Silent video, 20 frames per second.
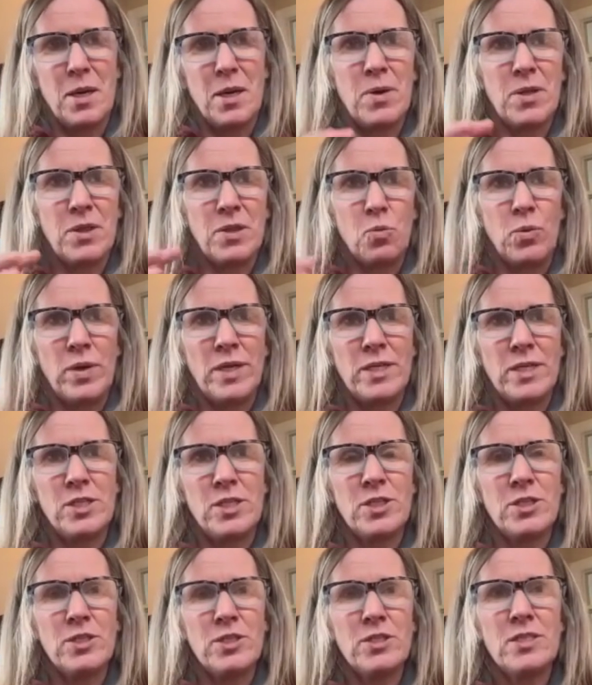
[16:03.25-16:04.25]
but the
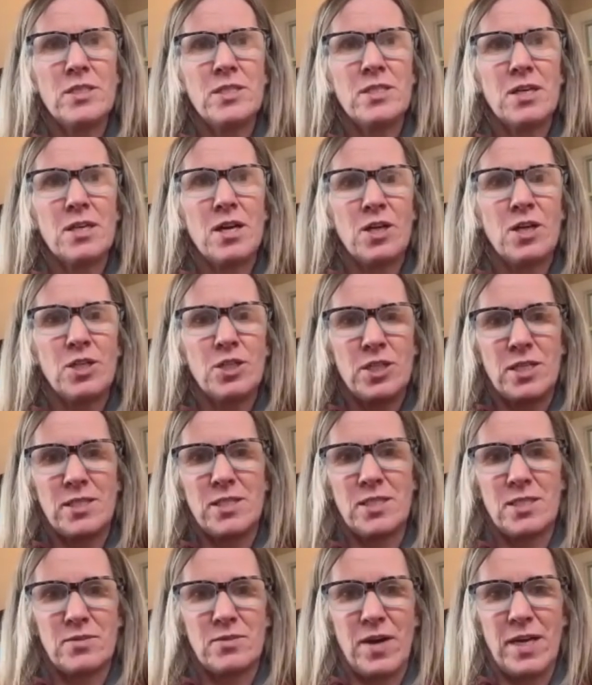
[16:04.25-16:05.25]
winters are
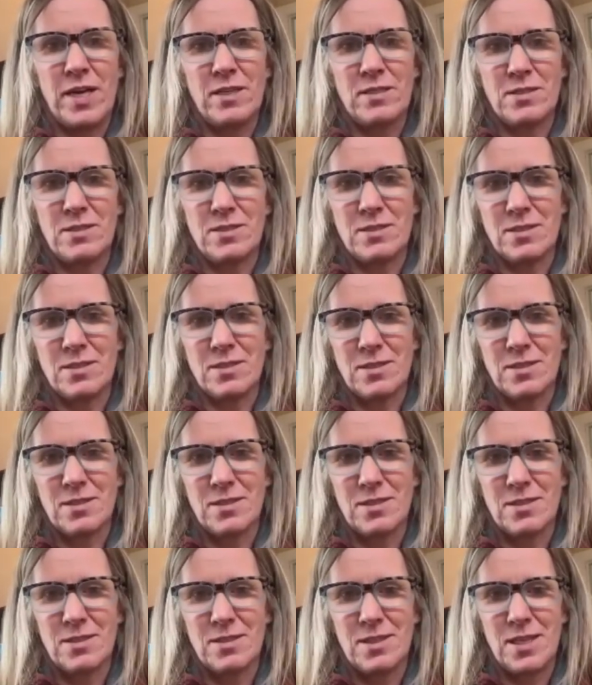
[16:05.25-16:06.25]
just as vital,
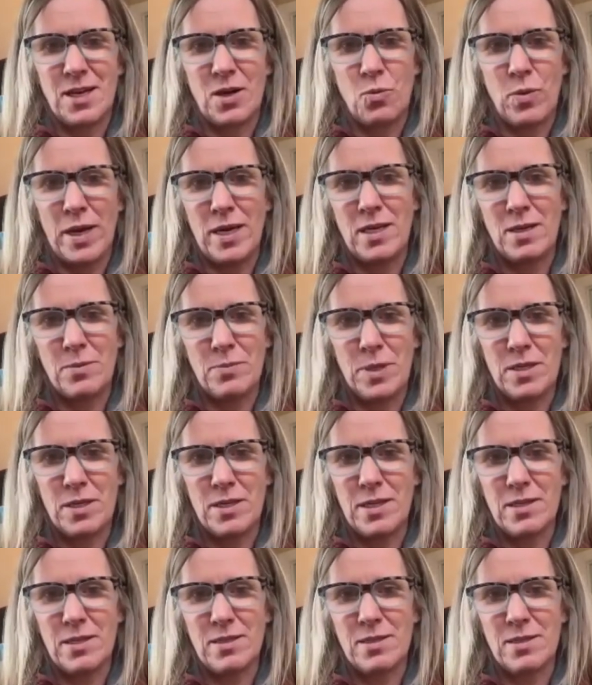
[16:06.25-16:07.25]
that waiting
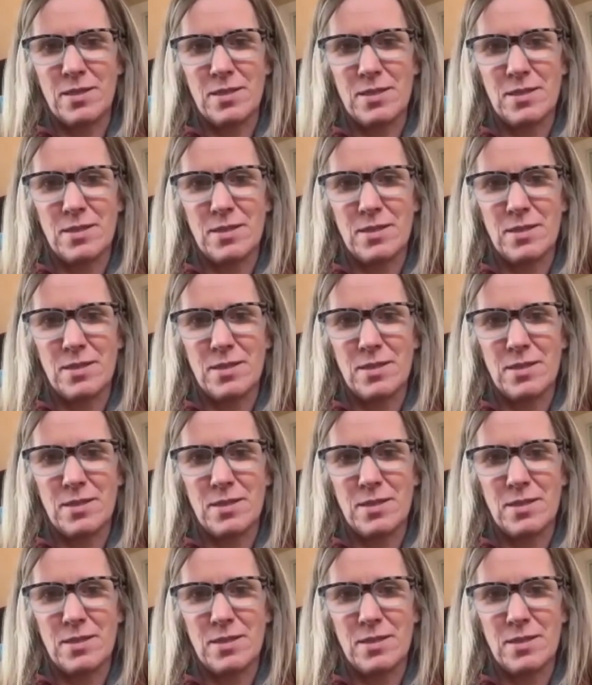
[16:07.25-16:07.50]
period.